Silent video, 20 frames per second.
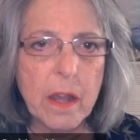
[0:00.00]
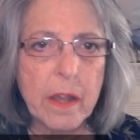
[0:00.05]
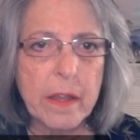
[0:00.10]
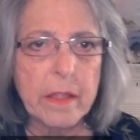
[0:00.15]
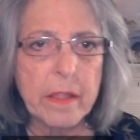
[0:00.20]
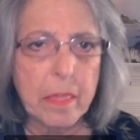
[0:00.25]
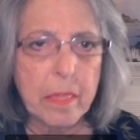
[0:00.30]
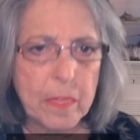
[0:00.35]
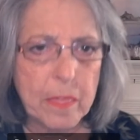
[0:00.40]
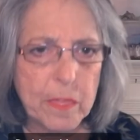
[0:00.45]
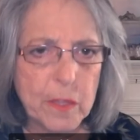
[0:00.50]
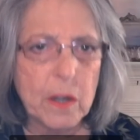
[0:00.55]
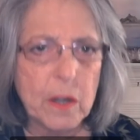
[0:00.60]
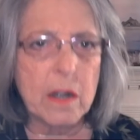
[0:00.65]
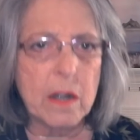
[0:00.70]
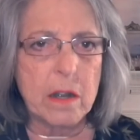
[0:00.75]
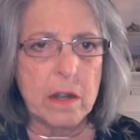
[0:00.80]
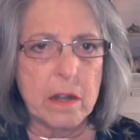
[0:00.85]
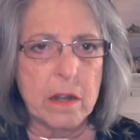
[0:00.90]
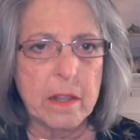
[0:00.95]
a
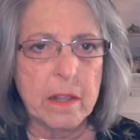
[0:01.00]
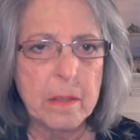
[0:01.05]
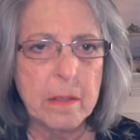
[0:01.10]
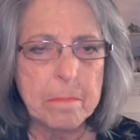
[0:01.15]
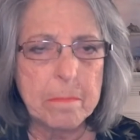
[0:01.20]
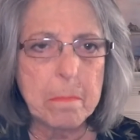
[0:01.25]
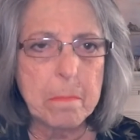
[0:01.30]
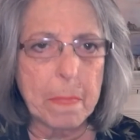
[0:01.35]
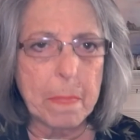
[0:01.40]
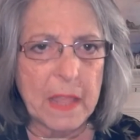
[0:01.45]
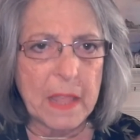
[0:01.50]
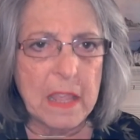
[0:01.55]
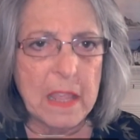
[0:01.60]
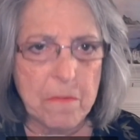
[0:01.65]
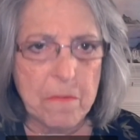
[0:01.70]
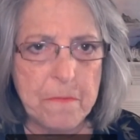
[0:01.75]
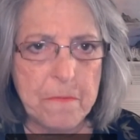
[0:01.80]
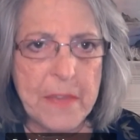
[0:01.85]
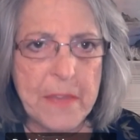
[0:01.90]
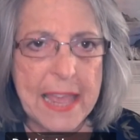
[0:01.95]
third
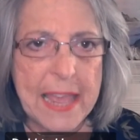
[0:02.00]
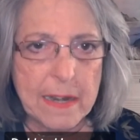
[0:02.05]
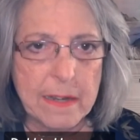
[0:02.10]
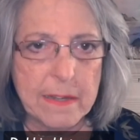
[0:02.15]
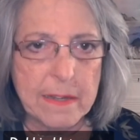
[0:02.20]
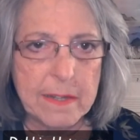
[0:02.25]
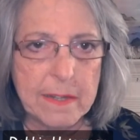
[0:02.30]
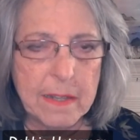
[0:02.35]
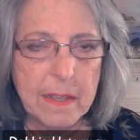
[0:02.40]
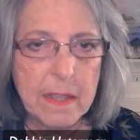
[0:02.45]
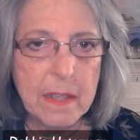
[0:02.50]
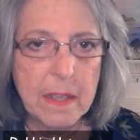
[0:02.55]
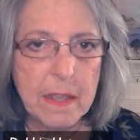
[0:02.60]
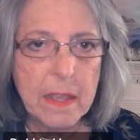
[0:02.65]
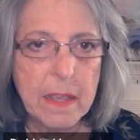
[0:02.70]
event